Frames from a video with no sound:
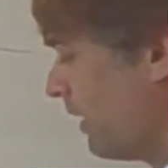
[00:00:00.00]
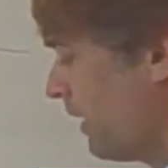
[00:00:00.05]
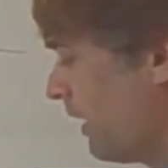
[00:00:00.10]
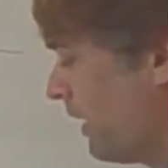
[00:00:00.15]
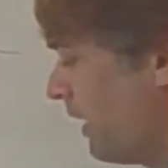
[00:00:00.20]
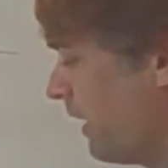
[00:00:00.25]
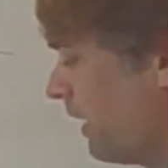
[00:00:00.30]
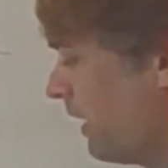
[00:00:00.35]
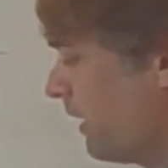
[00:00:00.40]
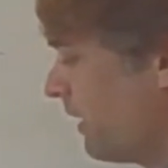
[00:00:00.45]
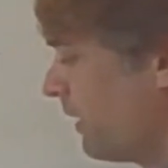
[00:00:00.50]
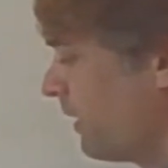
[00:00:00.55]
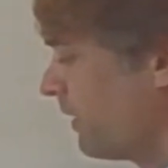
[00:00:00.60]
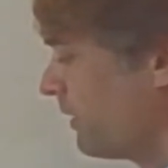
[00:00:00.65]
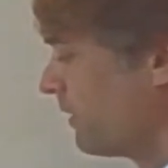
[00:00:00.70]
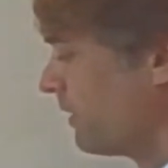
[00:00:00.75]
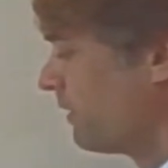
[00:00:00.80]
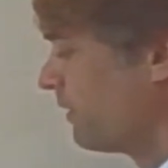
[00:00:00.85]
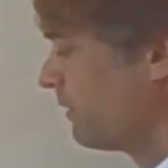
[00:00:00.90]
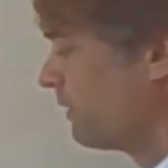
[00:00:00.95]

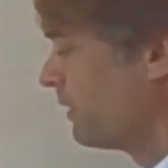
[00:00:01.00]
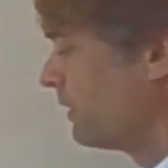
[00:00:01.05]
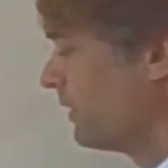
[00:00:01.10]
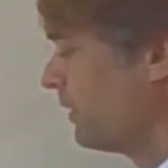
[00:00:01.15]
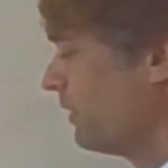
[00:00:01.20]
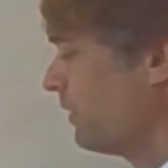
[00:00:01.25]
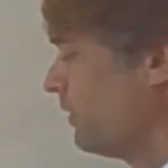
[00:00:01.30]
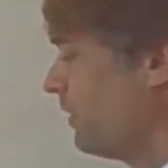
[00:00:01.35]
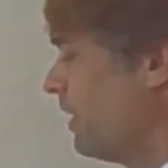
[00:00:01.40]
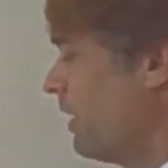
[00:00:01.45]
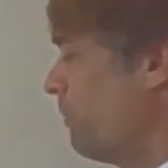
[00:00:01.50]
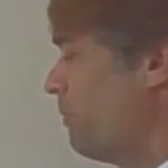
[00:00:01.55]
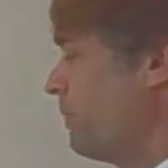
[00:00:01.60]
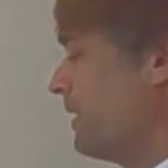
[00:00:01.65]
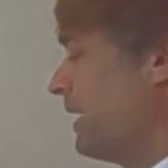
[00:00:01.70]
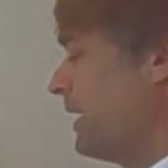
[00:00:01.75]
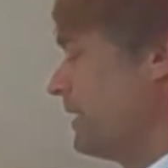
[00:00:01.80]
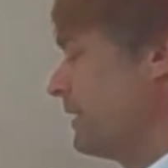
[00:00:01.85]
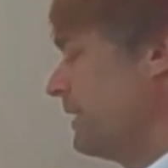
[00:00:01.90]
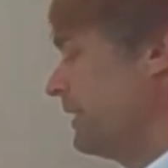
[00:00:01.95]
Here, we go up
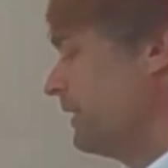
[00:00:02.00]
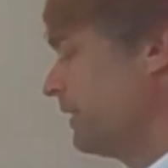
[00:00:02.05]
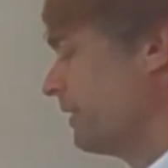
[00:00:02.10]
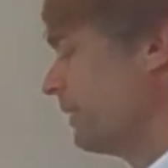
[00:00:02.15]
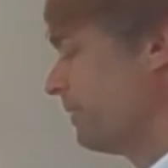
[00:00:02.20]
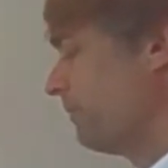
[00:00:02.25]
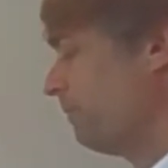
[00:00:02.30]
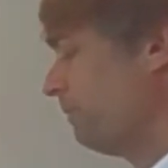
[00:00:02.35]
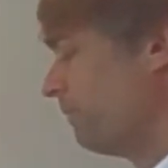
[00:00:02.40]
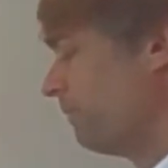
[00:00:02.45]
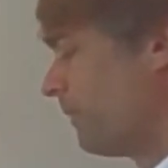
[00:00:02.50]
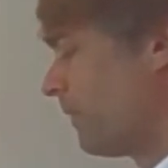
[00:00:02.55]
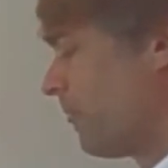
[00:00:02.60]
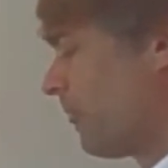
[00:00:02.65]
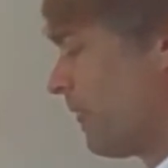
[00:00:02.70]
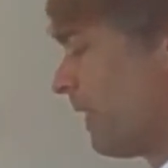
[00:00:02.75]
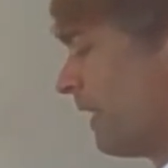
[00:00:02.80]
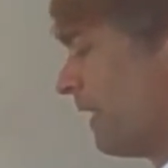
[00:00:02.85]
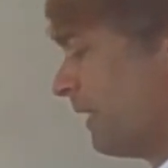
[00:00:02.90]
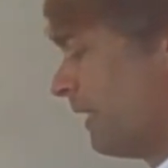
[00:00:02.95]
like here,
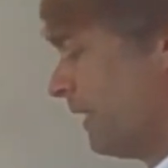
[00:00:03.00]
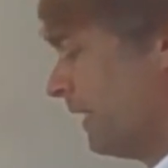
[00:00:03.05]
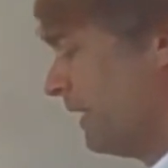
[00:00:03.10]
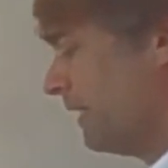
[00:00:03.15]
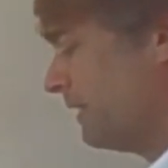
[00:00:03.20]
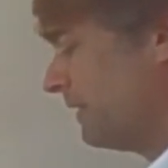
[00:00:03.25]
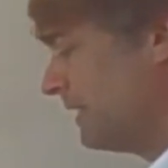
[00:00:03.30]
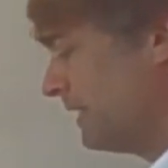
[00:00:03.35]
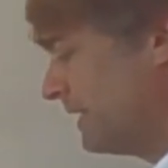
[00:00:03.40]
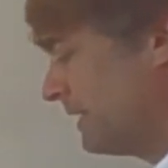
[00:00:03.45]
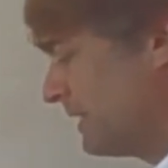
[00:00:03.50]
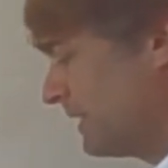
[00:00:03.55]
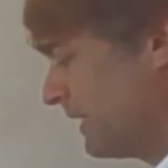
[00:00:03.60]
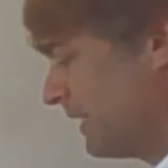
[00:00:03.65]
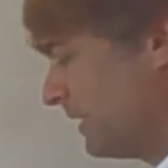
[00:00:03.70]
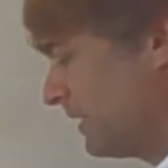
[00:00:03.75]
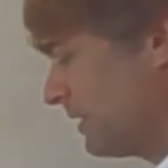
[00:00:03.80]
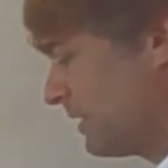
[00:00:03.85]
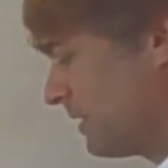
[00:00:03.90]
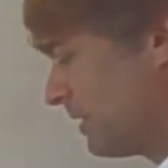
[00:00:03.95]
and this
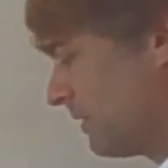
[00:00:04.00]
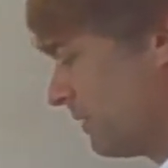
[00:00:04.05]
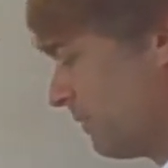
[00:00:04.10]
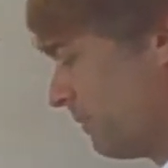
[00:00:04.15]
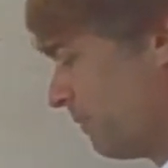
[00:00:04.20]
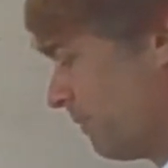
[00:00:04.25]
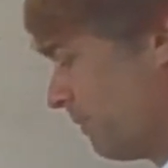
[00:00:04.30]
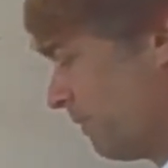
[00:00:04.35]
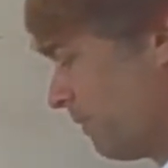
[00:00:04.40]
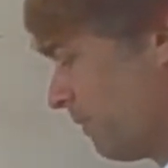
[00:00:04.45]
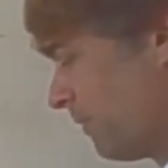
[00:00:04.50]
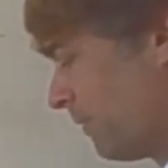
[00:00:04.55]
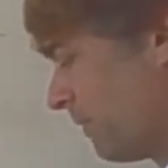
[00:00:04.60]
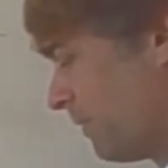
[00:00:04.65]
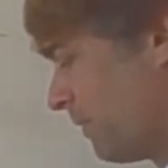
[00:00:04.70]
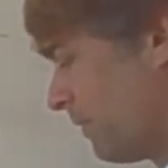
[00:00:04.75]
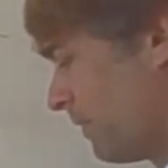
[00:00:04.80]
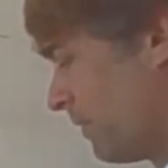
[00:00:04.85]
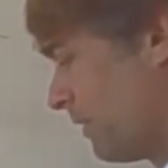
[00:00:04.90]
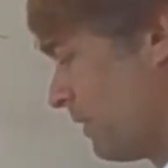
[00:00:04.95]
is
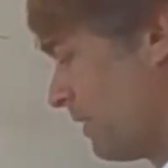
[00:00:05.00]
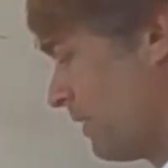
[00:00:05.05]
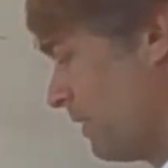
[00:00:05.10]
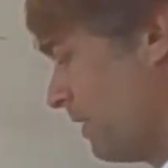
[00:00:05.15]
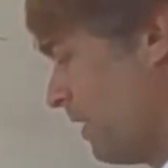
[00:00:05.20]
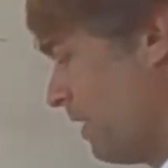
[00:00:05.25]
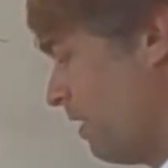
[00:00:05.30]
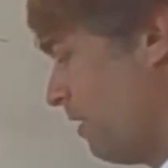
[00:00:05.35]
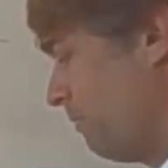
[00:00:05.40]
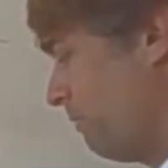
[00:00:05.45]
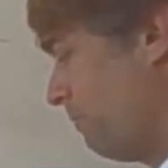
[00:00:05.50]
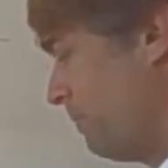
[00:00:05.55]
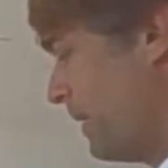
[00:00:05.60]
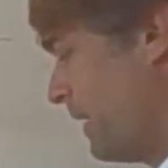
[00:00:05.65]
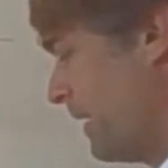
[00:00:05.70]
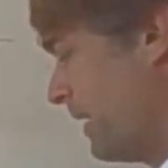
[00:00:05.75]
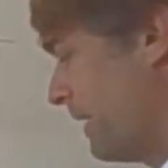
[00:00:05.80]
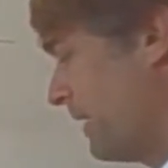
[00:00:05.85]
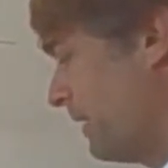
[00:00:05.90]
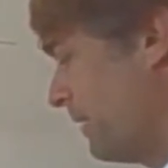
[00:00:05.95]
half
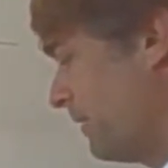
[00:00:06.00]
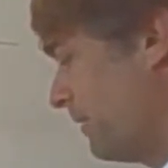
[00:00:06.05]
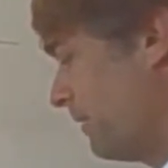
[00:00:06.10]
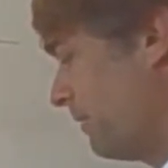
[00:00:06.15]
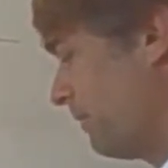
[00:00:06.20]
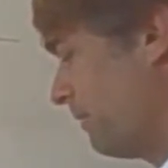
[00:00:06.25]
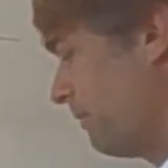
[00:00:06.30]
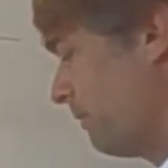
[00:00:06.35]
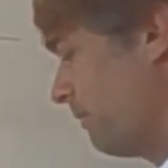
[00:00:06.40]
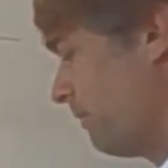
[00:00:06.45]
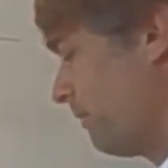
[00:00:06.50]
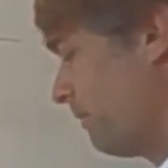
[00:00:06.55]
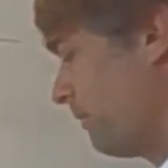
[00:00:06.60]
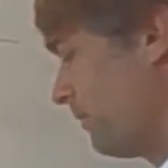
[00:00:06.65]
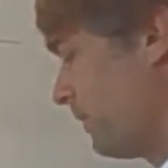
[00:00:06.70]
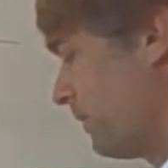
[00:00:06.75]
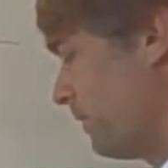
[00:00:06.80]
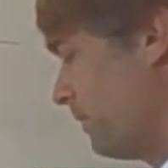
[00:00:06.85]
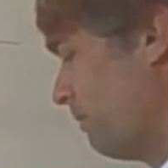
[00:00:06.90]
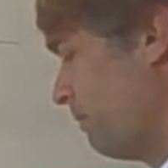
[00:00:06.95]
pi
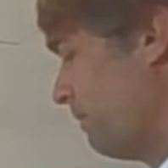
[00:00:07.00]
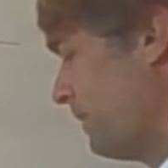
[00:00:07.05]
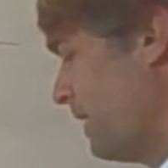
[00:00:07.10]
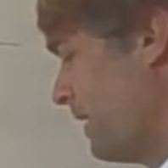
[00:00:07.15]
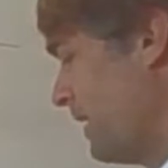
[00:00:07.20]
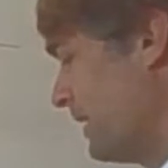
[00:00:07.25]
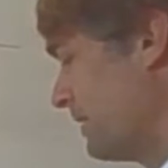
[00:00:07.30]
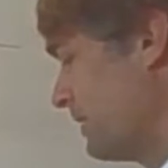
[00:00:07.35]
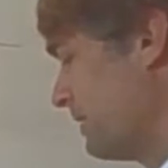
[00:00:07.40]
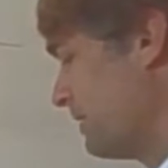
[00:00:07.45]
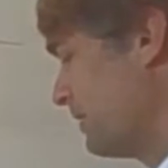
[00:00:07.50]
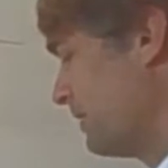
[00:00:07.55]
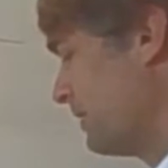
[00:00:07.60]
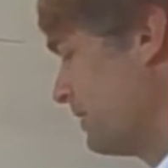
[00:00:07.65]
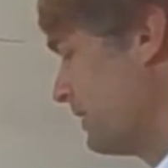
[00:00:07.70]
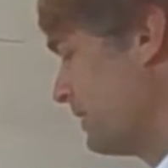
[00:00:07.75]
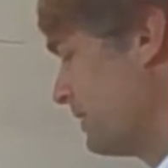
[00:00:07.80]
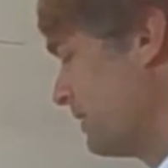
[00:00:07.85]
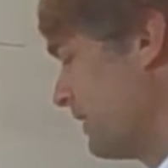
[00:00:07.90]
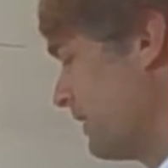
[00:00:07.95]
minus
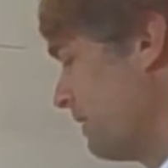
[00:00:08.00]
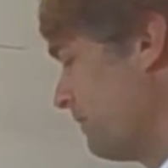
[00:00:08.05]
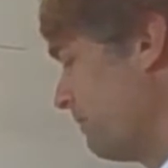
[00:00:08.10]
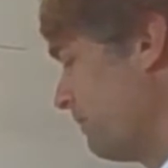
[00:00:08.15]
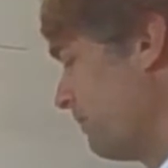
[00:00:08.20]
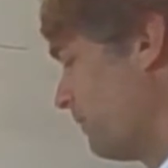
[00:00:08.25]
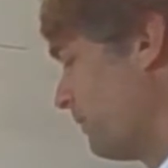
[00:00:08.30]
theta.